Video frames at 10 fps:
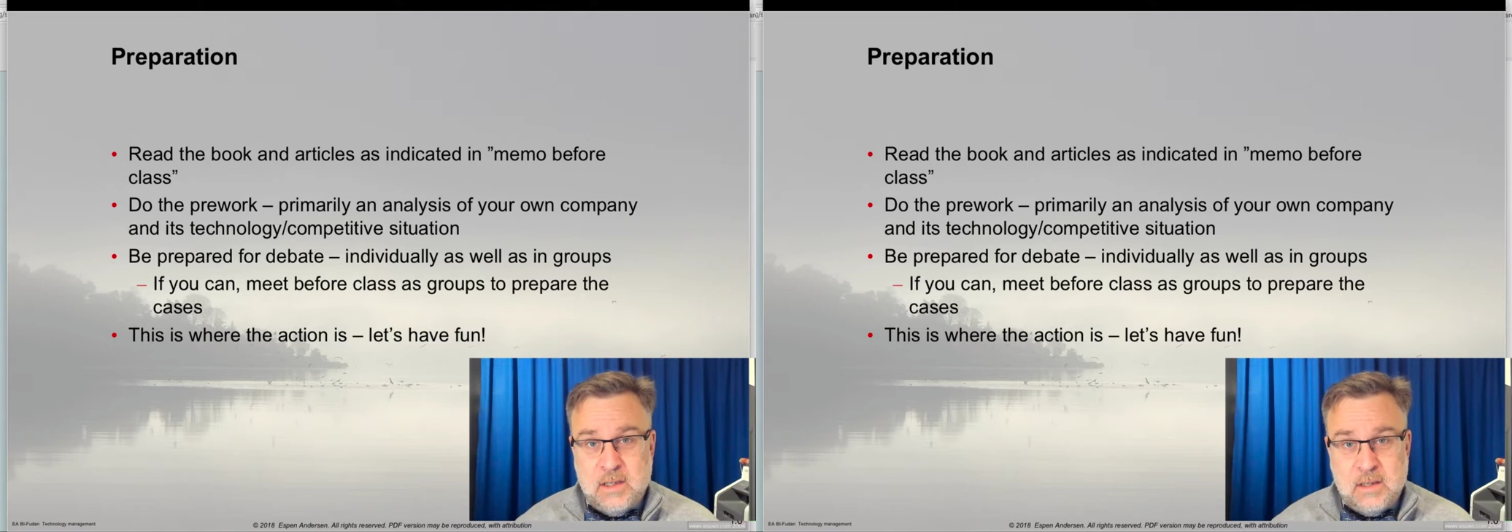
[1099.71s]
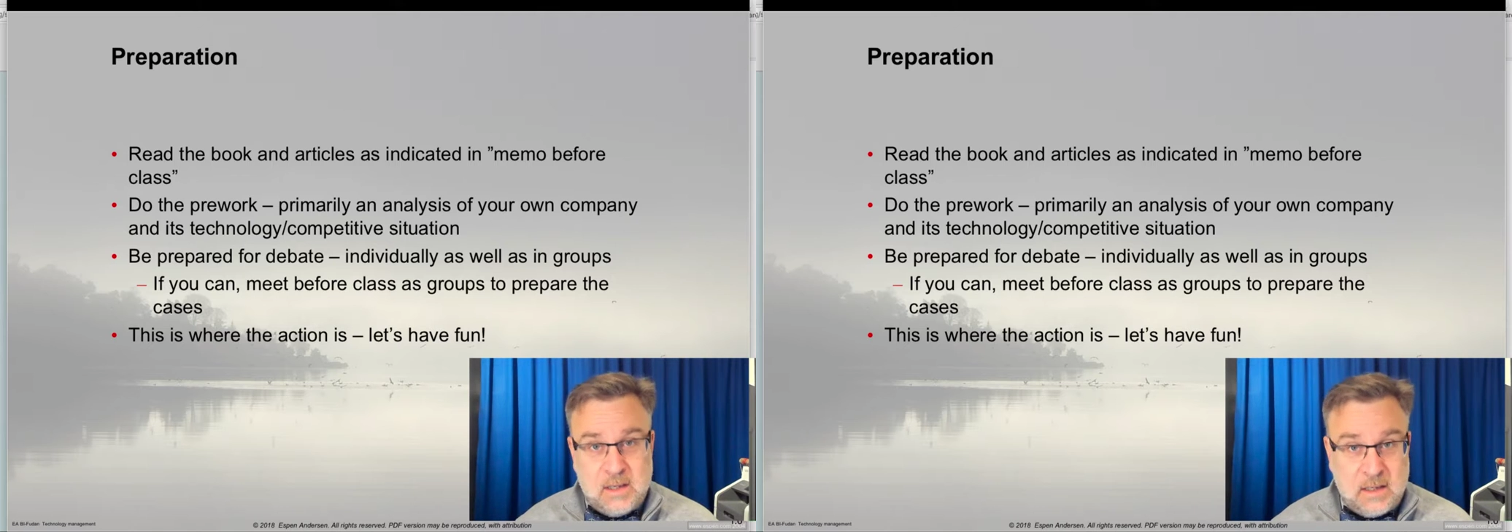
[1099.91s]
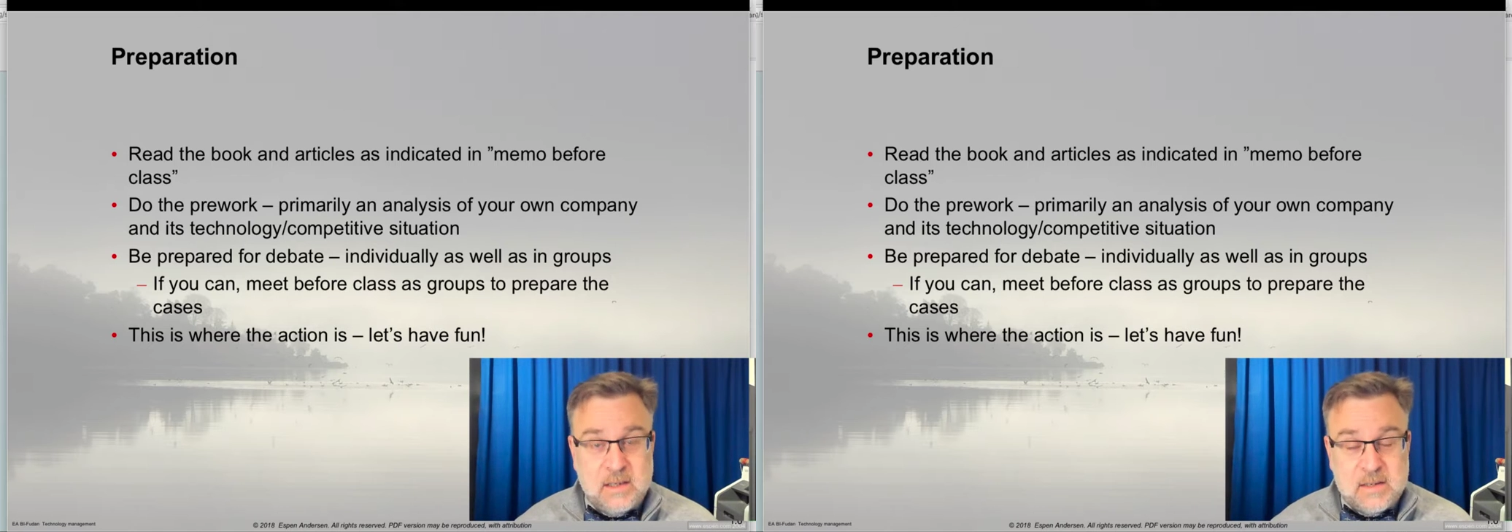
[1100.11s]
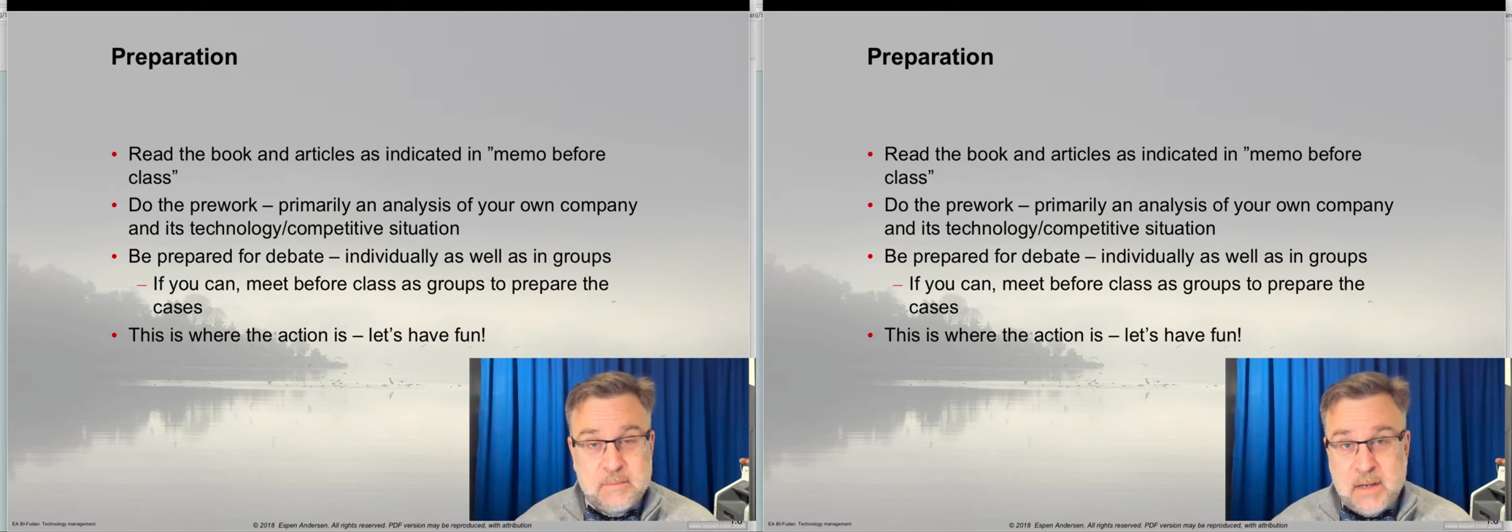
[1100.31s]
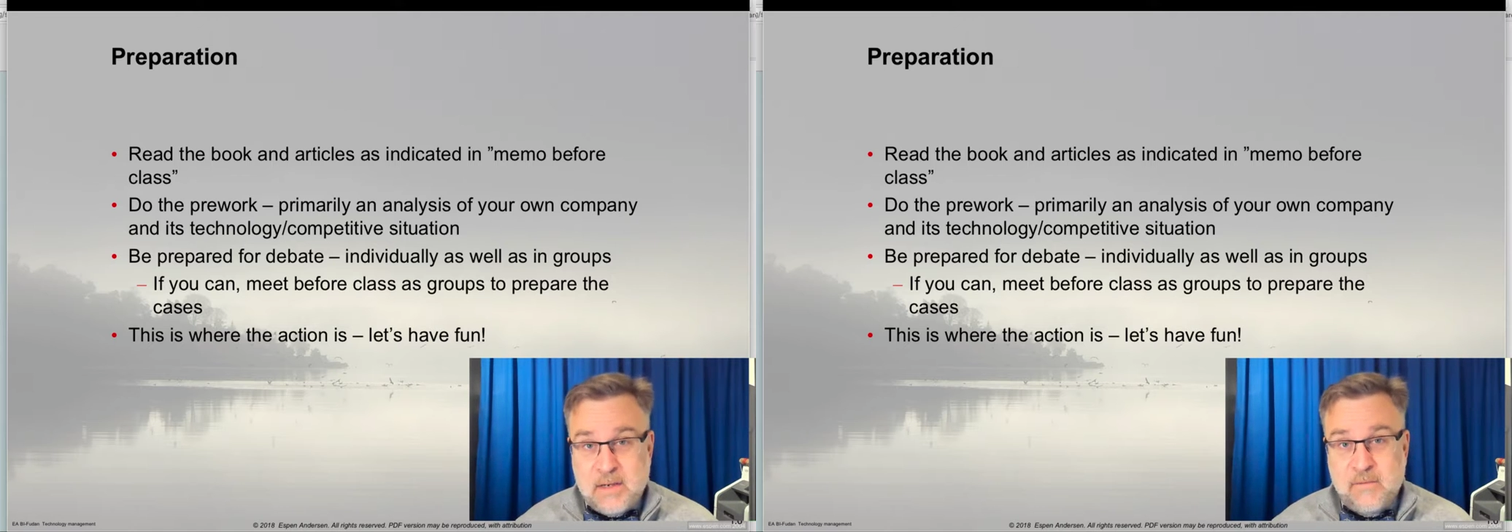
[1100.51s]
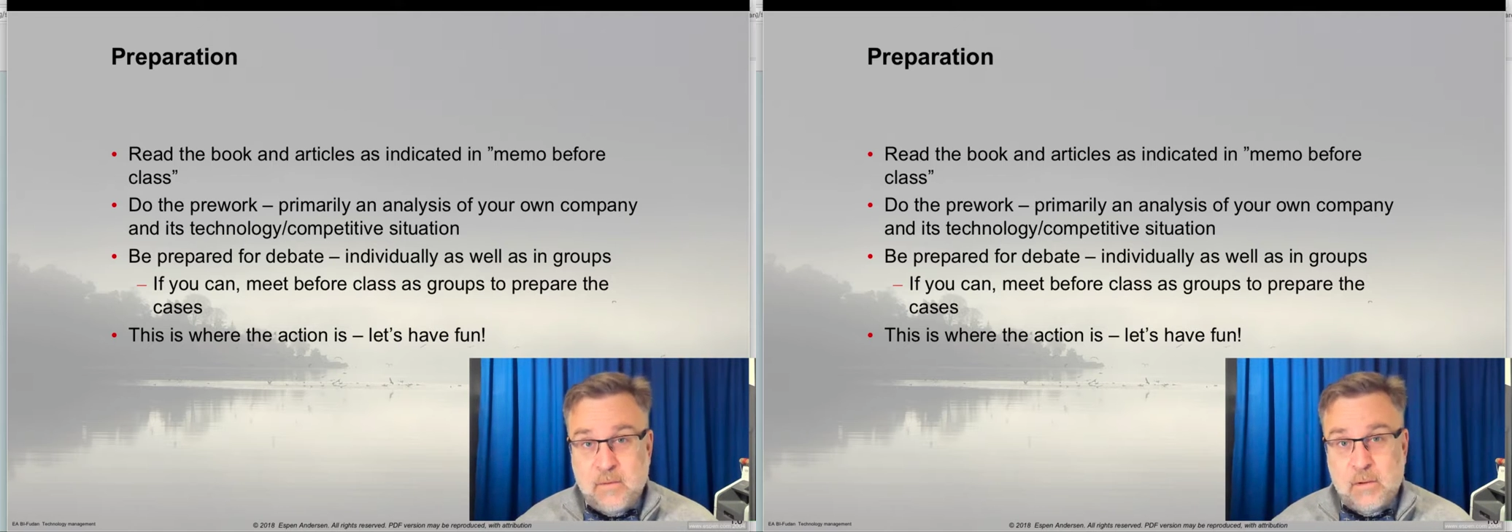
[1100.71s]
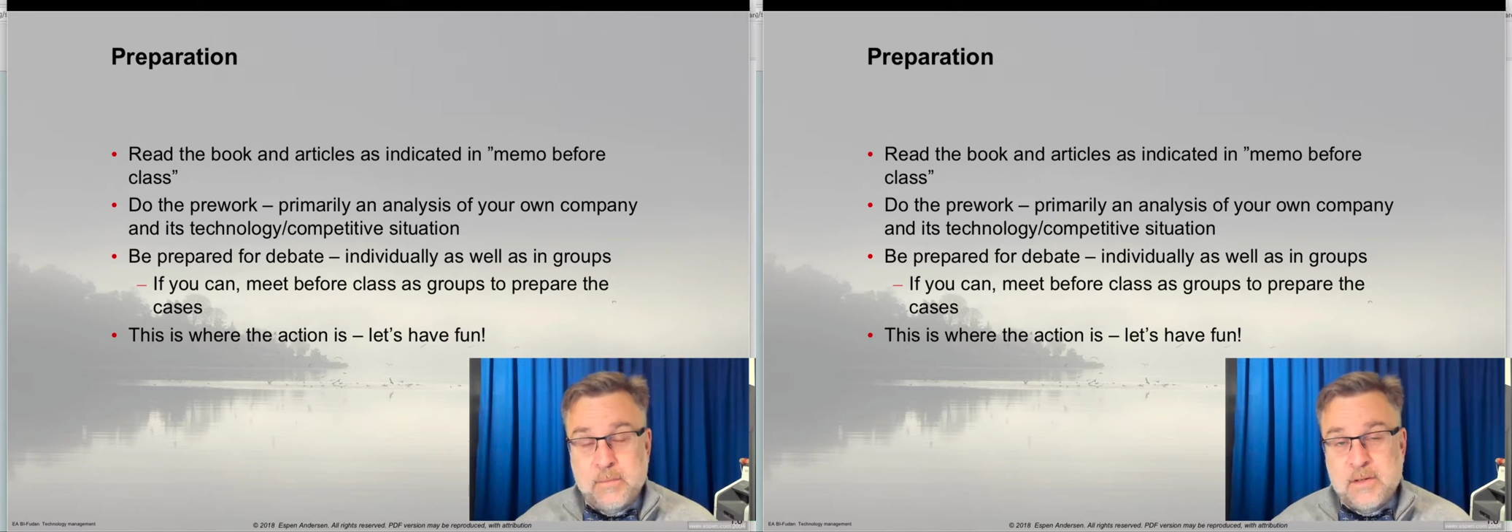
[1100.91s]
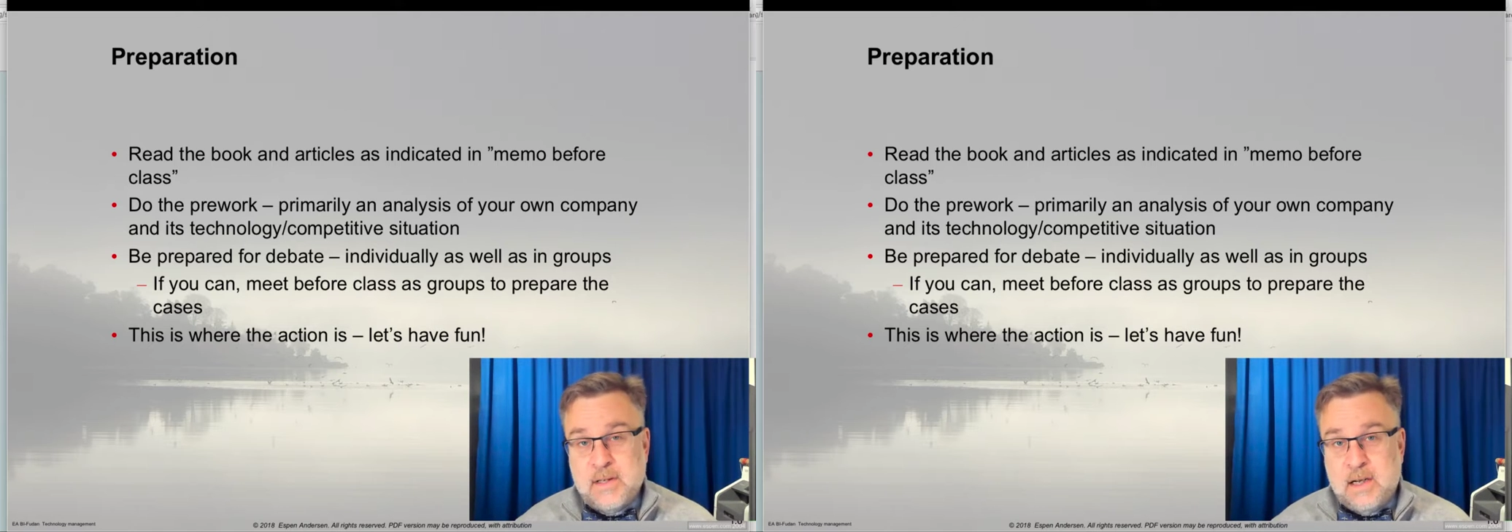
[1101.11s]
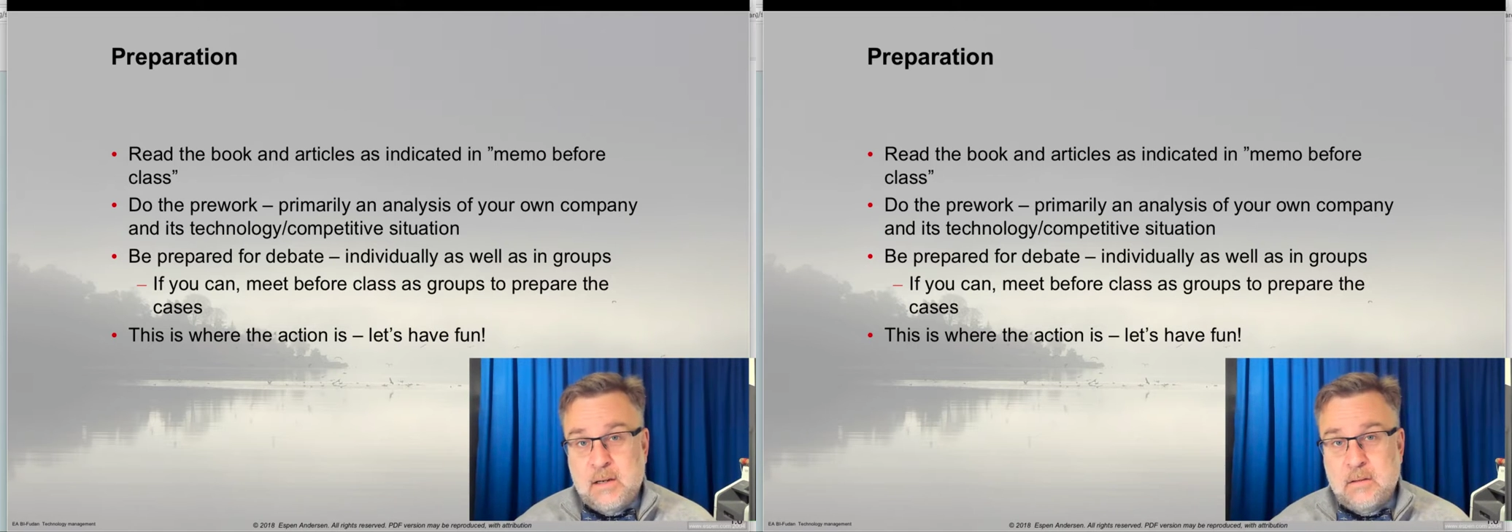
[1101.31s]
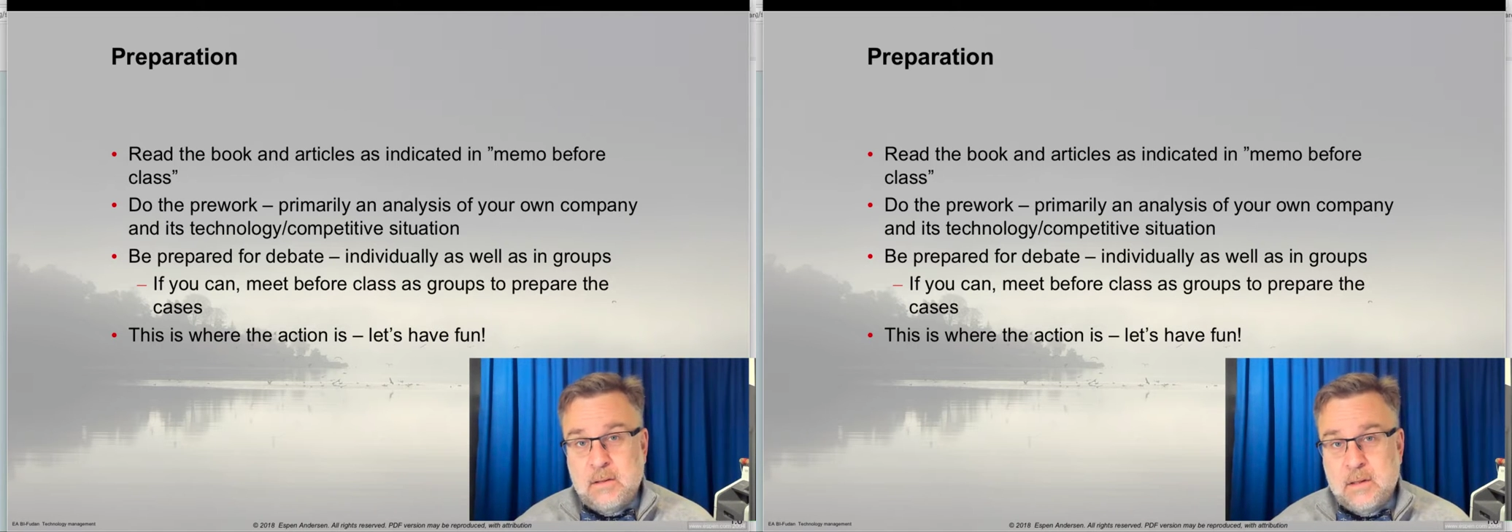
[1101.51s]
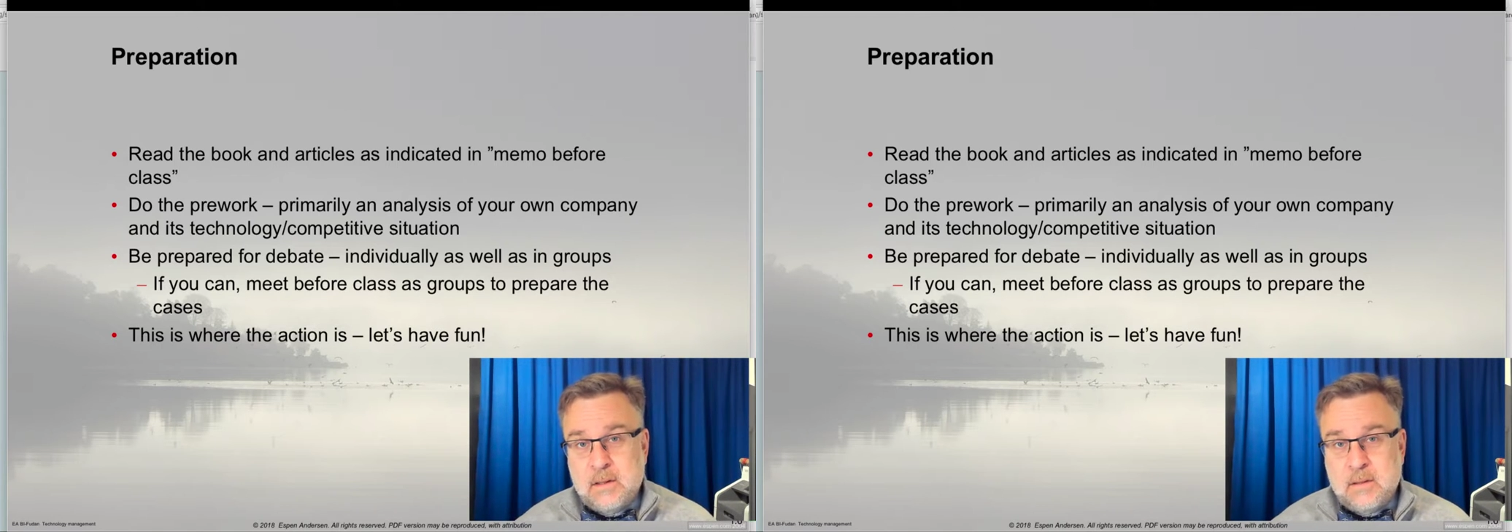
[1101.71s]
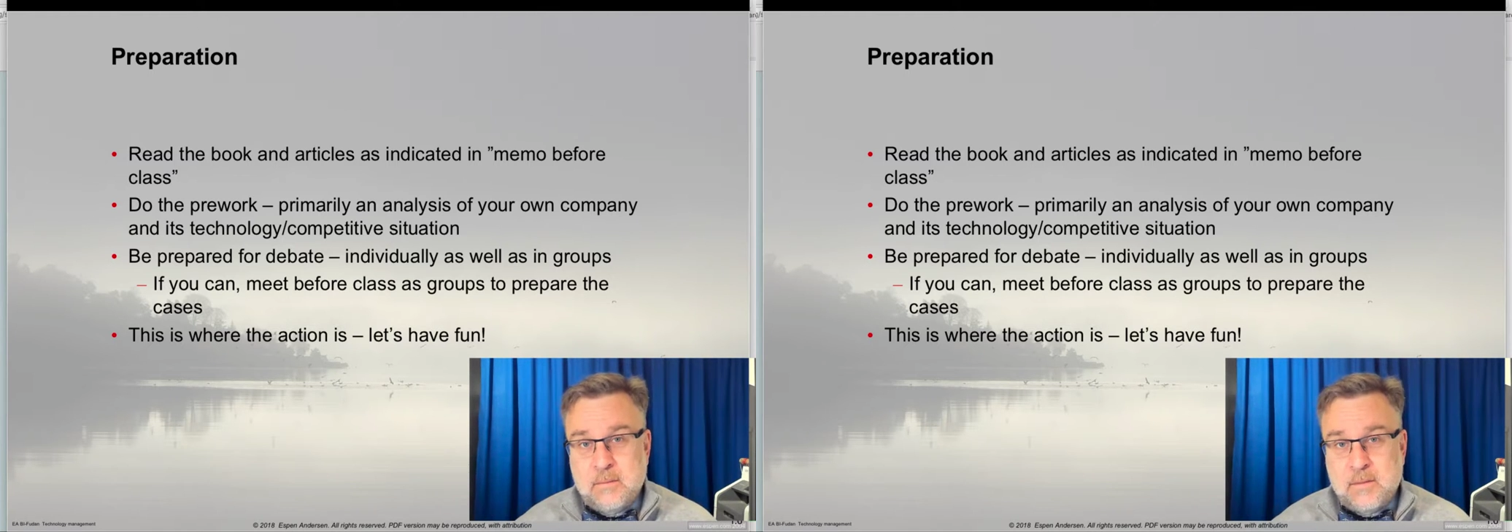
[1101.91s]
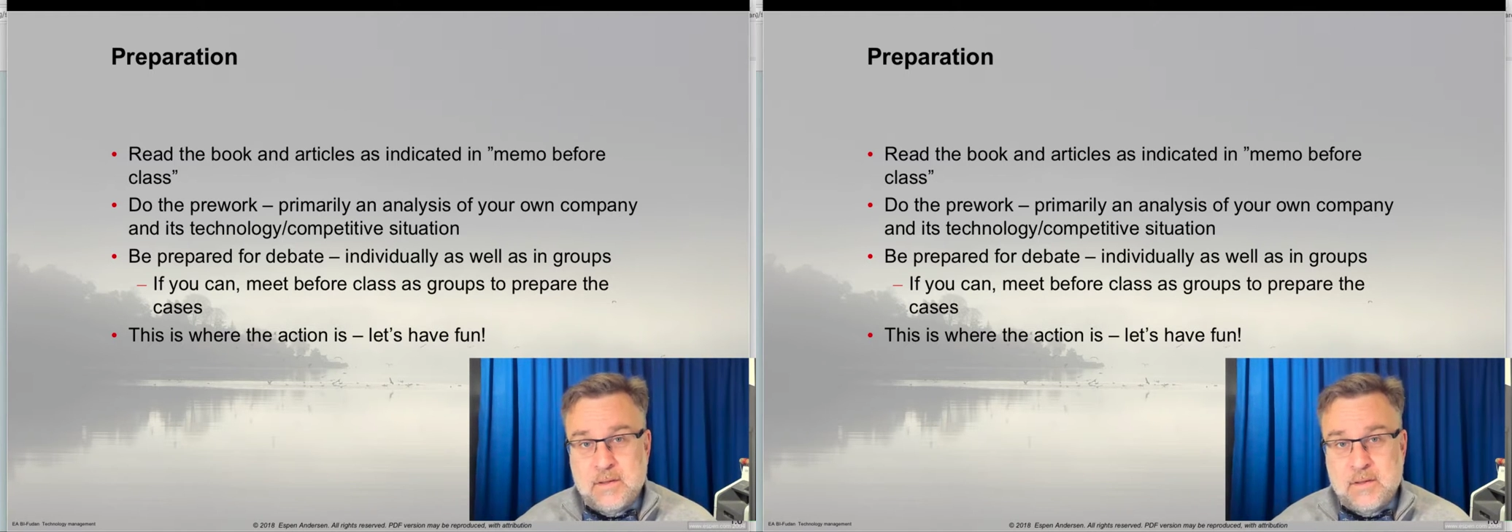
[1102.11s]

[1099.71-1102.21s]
in its many forms now.